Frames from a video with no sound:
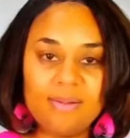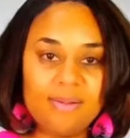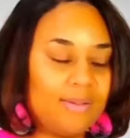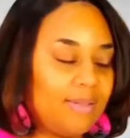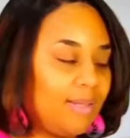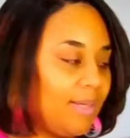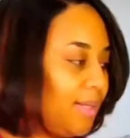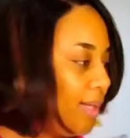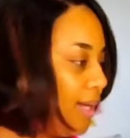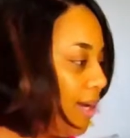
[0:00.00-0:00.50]

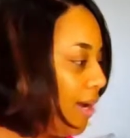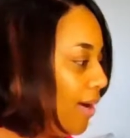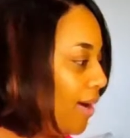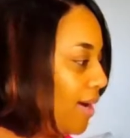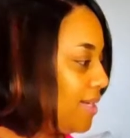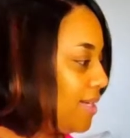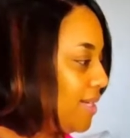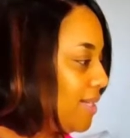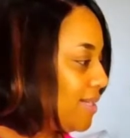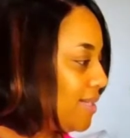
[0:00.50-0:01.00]
Look at there. I
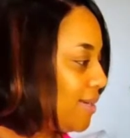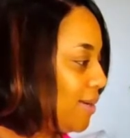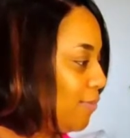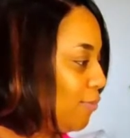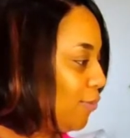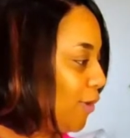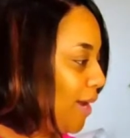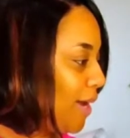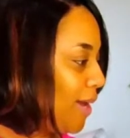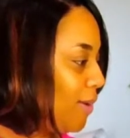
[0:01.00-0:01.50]
did some
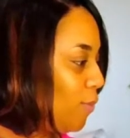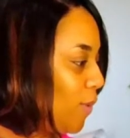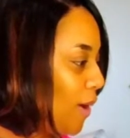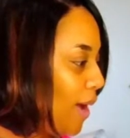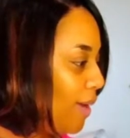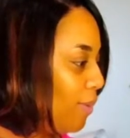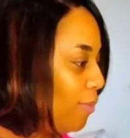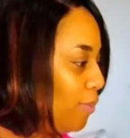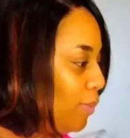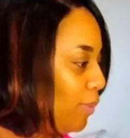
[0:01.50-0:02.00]
red,
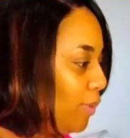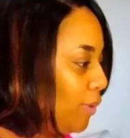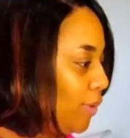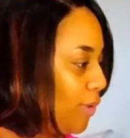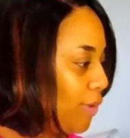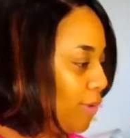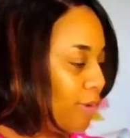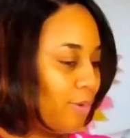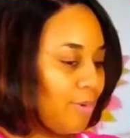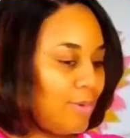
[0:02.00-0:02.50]
white, and
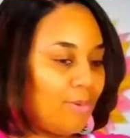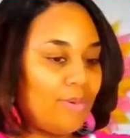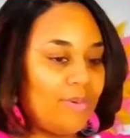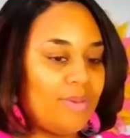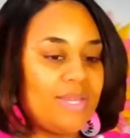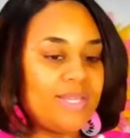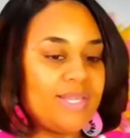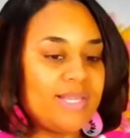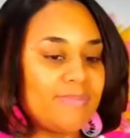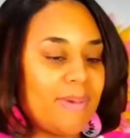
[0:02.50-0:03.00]
blue.
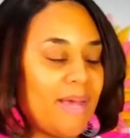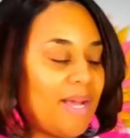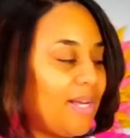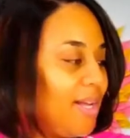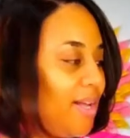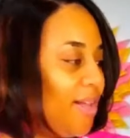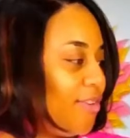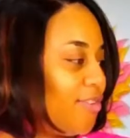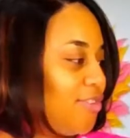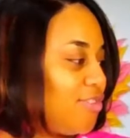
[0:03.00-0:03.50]
This is my
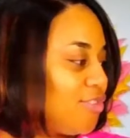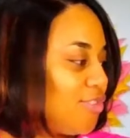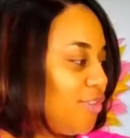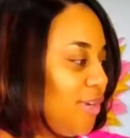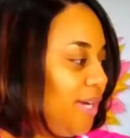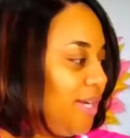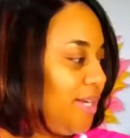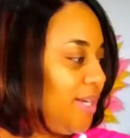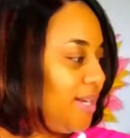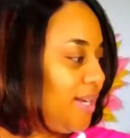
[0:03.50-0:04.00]
Color
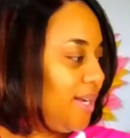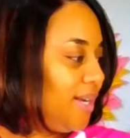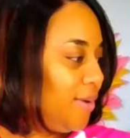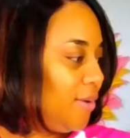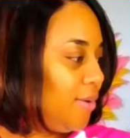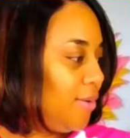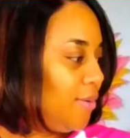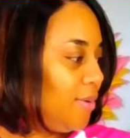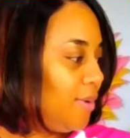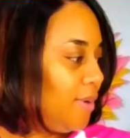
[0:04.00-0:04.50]
Street
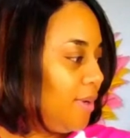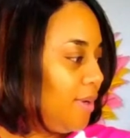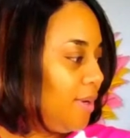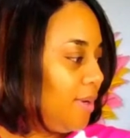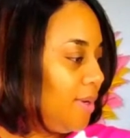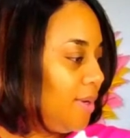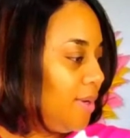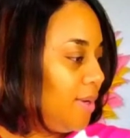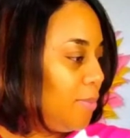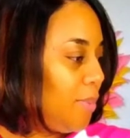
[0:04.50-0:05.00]
nail
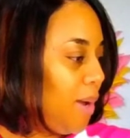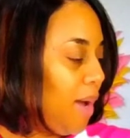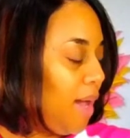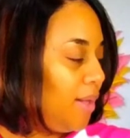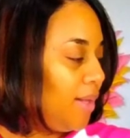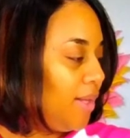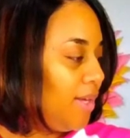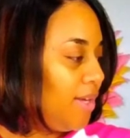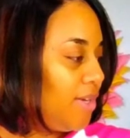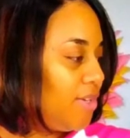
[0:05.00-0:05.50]

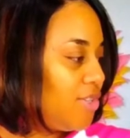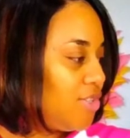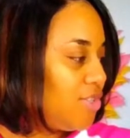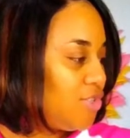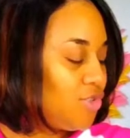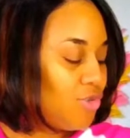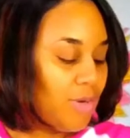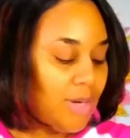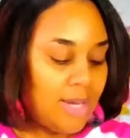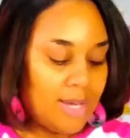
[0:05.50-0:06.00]
polish
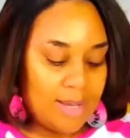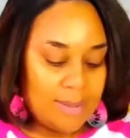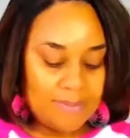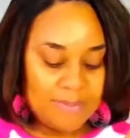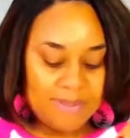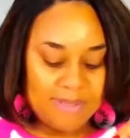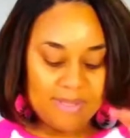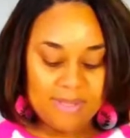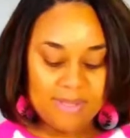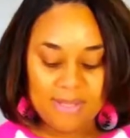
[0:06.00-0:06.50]

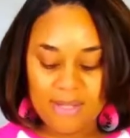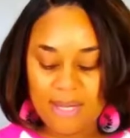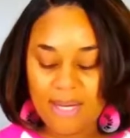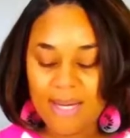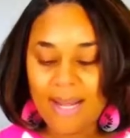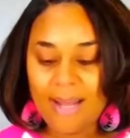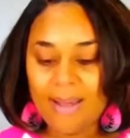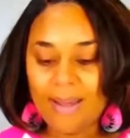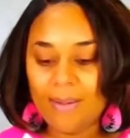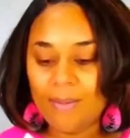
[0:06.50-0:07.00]
strips.
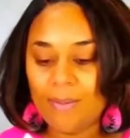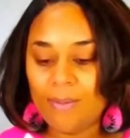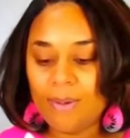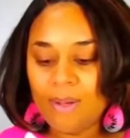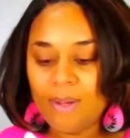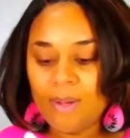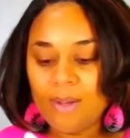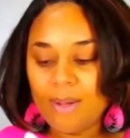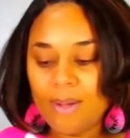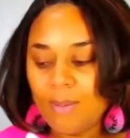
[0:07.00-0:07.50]
And I'm
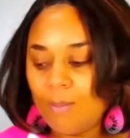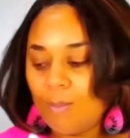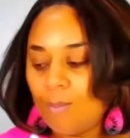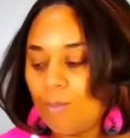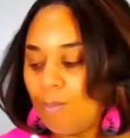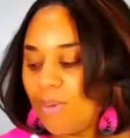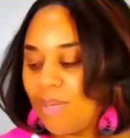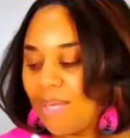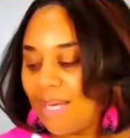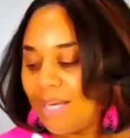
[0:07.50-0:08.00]

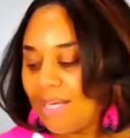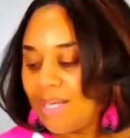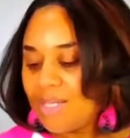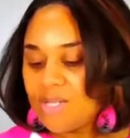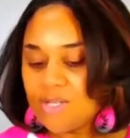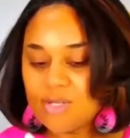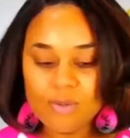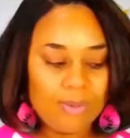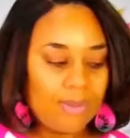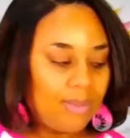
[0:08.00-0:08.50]
planning
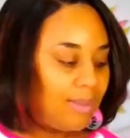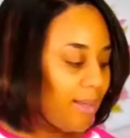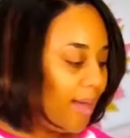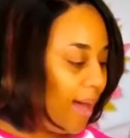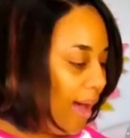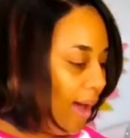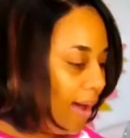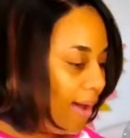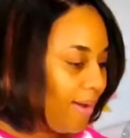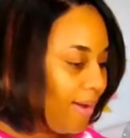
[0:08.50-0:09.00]
to do a
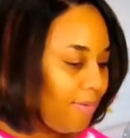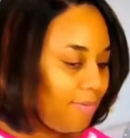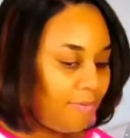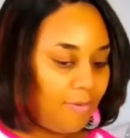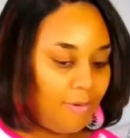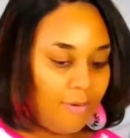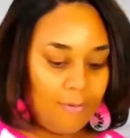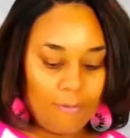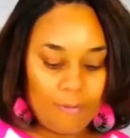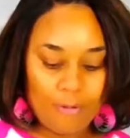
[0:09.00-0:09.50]
live
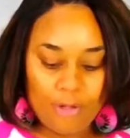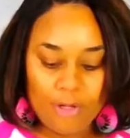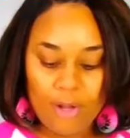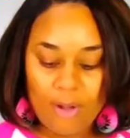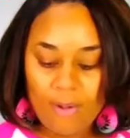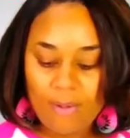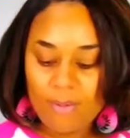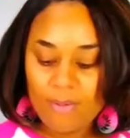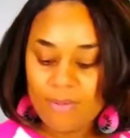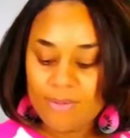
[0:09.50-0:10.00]
for
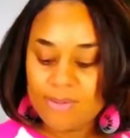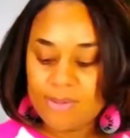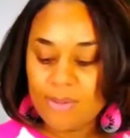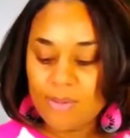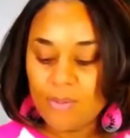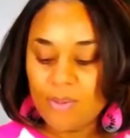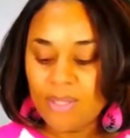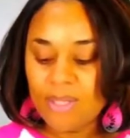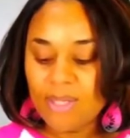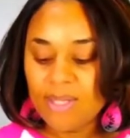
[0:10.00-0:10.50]
y'all so
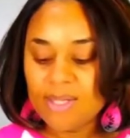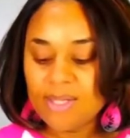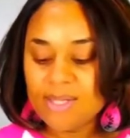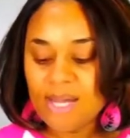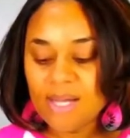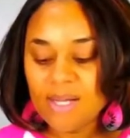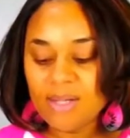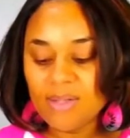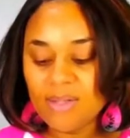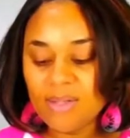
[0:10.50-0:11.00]
we can
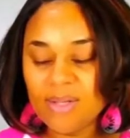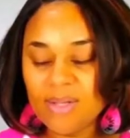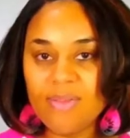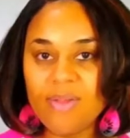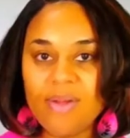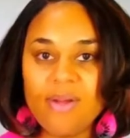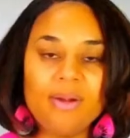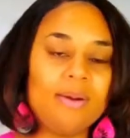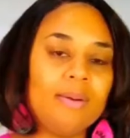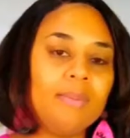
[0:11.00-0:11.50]
take a look at
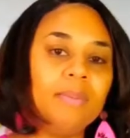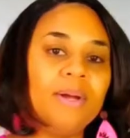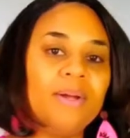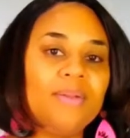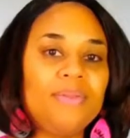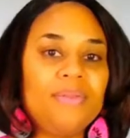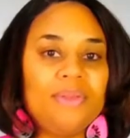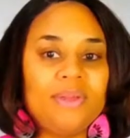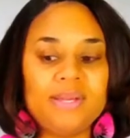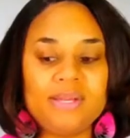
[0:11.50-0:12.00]
their
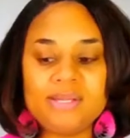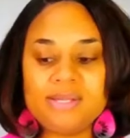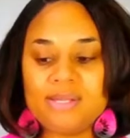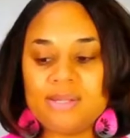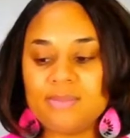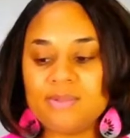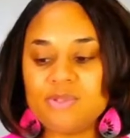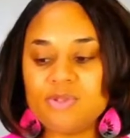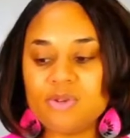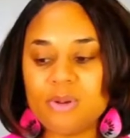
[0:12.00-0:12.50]
monthly
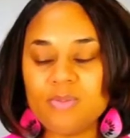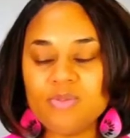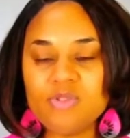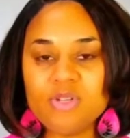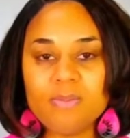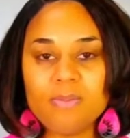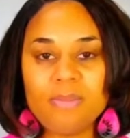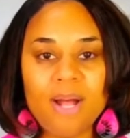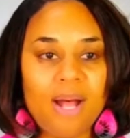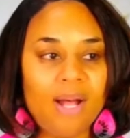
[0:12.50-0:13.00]

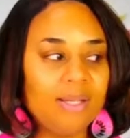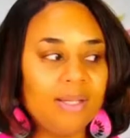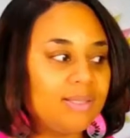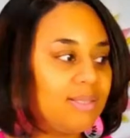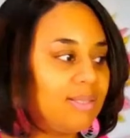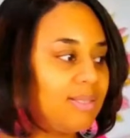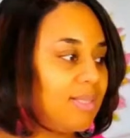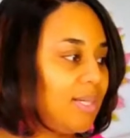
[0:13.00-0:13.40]
subscription box.